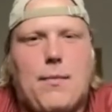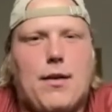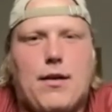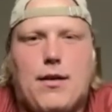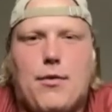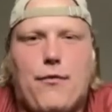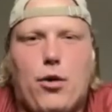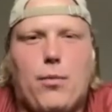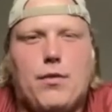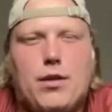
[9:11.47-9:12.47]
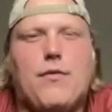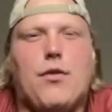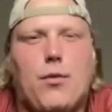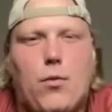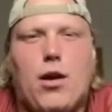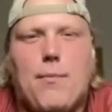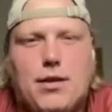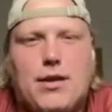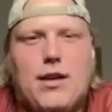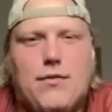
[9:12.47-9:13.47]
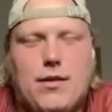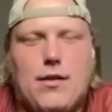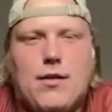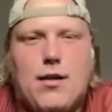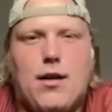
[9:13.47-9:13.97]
I'm a firm believer in what I believe in.